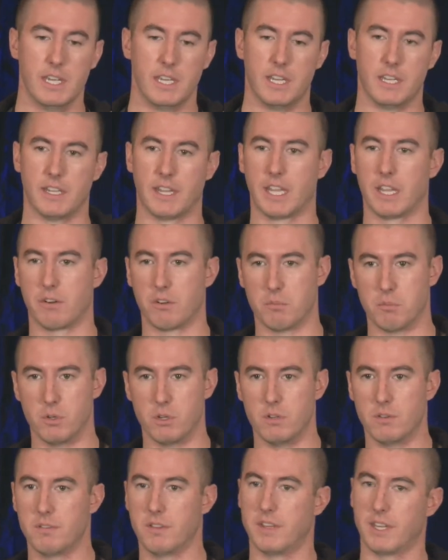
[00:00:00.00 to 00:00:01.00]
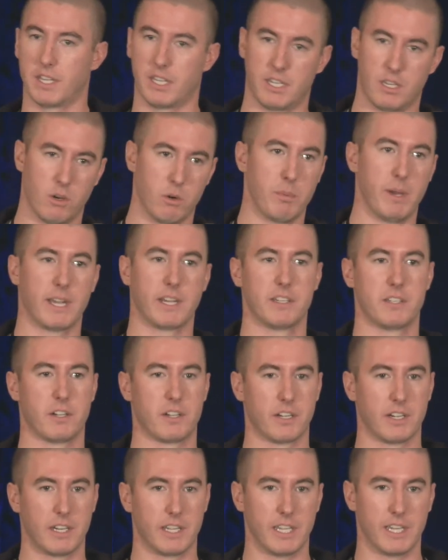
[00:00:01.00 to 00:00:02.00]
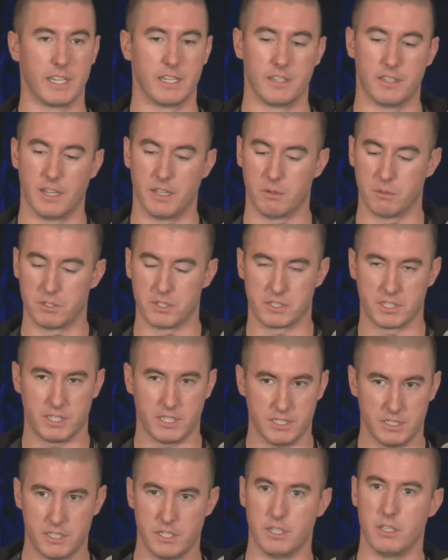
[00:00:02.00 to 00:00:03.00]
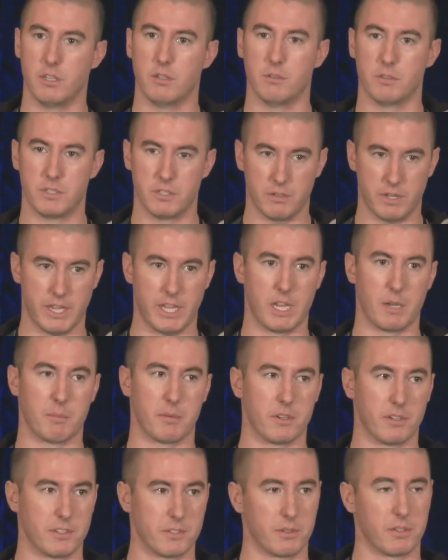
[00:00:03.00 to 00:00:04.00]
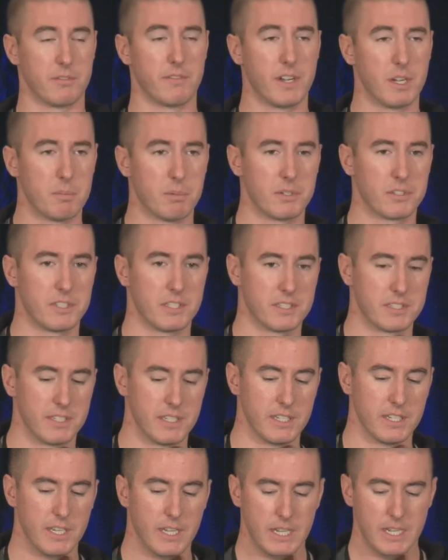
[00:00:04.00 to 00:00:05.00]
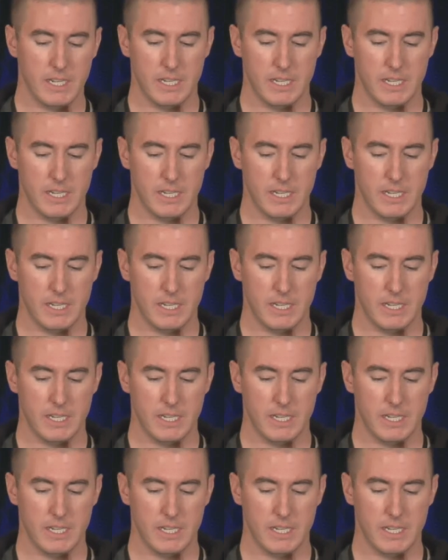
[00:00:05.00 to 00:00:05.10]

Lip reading: and they get removed, they go back and target again. They will just continue to hammer. So they're very persistent.